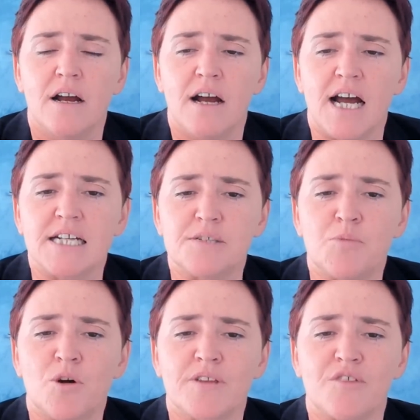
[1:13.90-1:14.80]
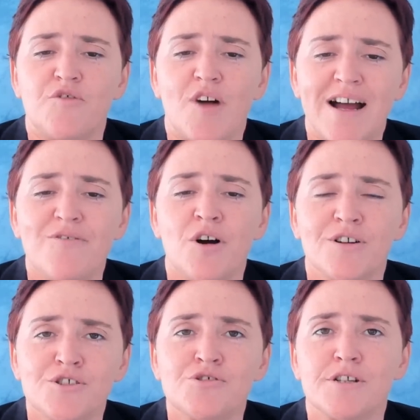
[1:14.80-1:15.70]
and more than
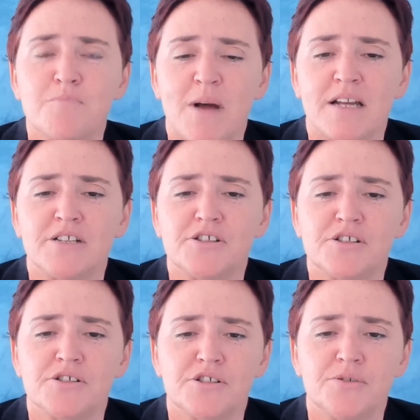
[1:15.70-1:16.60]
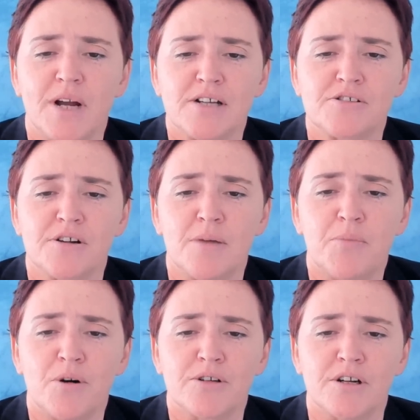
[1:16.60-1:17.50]
500 managed to enter a
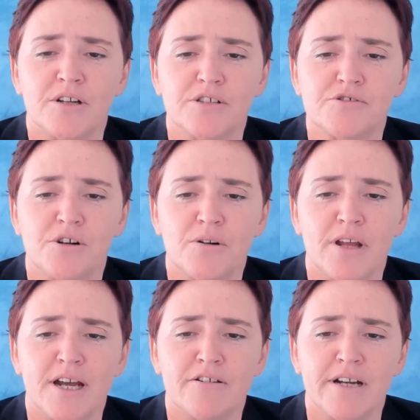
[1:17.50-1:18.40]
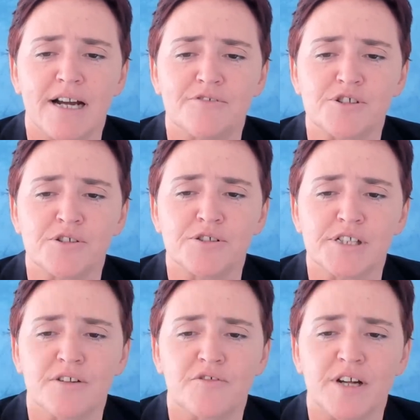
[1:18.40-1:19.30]
border control area after
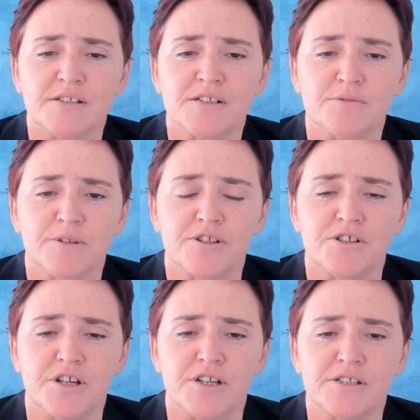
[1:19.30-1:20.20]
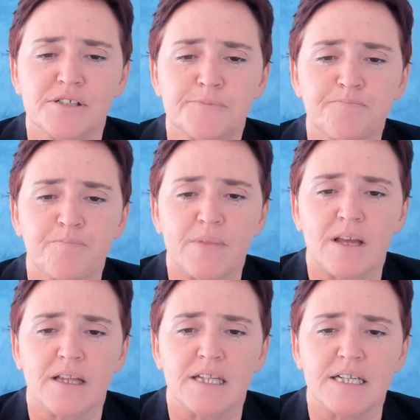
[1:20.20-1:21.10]
cutting a fence with shears,
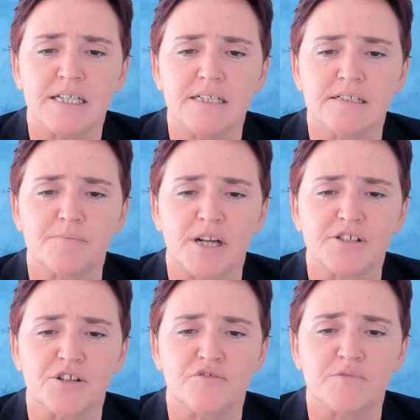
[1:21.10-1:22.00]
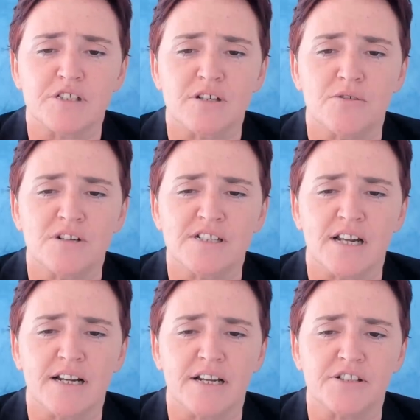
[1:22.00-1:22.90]
the Spanish government's local
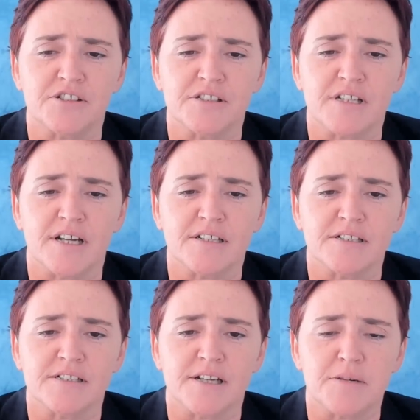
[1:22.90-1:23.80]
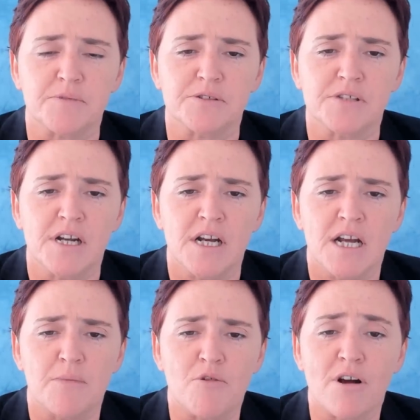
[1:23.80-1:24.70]
delegation said in a statement.
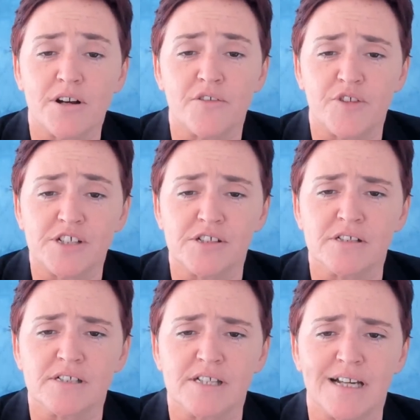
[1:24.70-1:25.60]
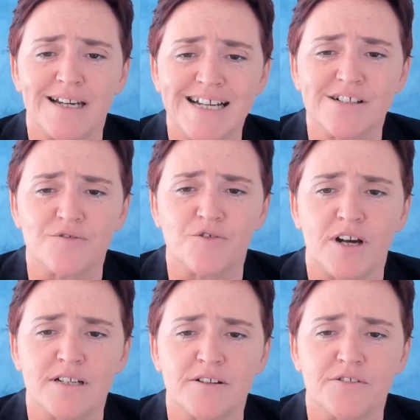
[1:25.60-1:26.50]
Moroccan officials said late on
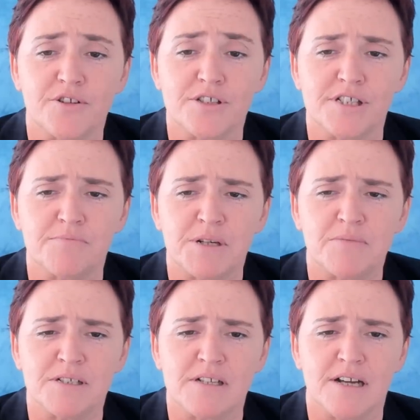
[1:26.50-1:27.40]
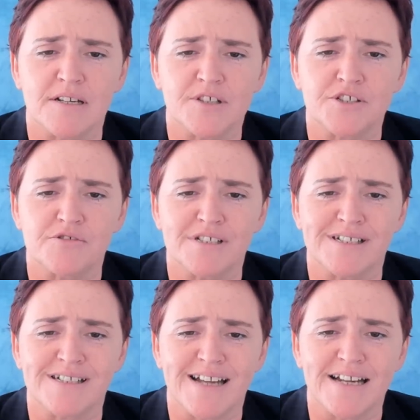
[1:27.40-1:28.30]
Friday that 13 people had died of injuries
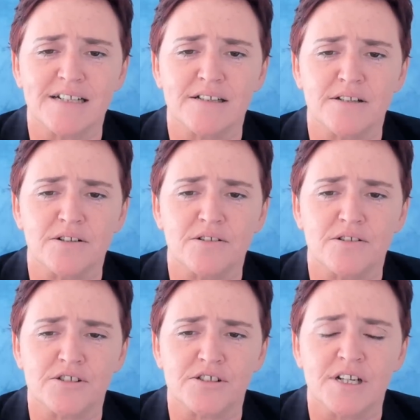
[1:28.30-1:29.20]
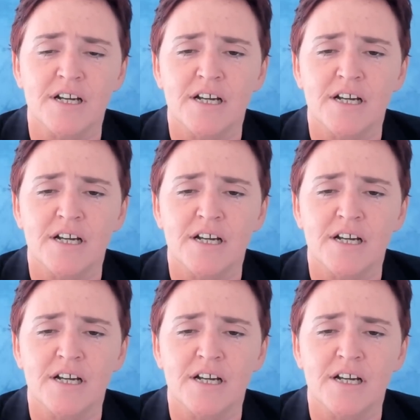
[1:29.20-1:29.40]
sustained in the incursion,